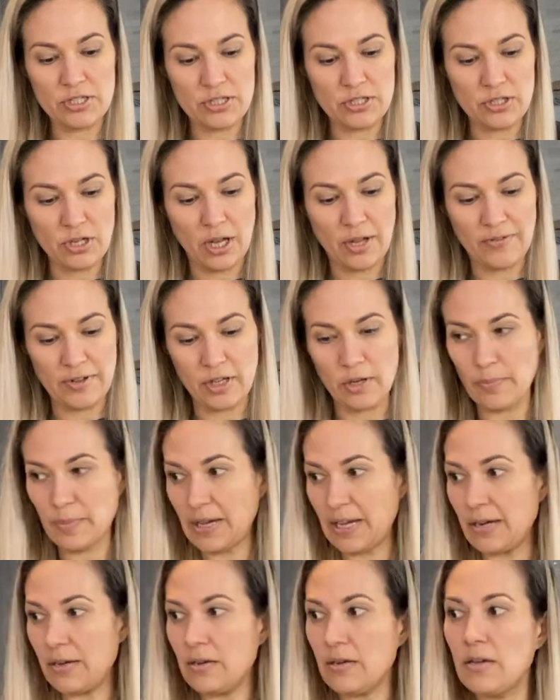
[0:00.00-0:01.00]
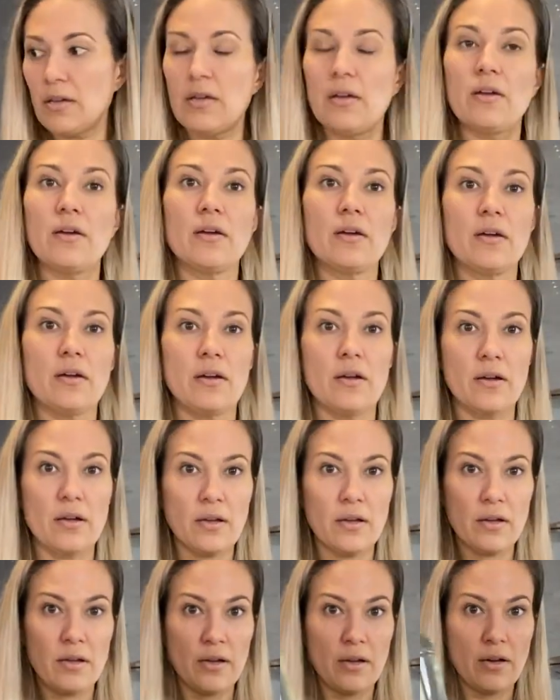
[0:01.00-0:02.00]
dissolving a bit.
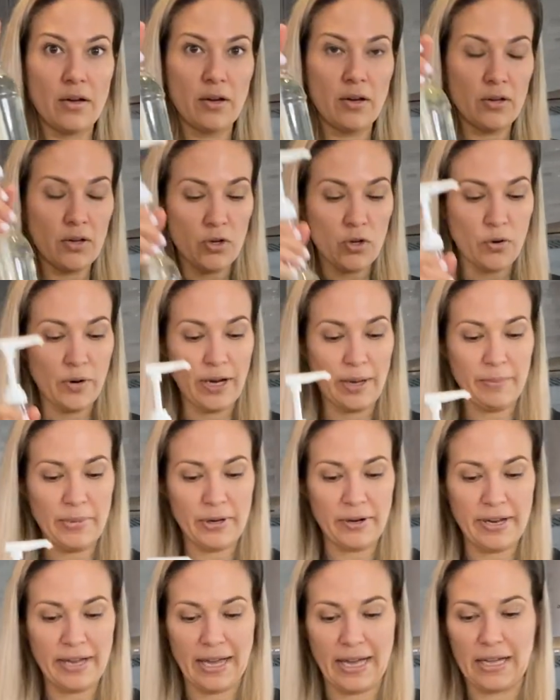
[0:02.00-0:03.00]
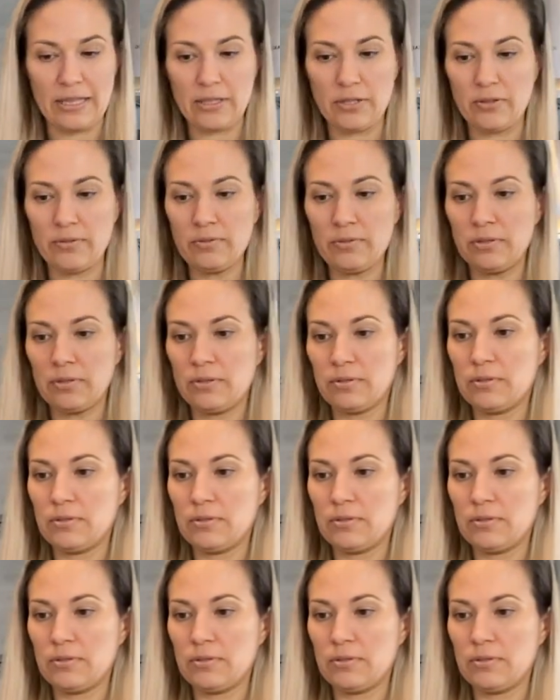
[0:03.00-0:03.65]
Cranberry aloe,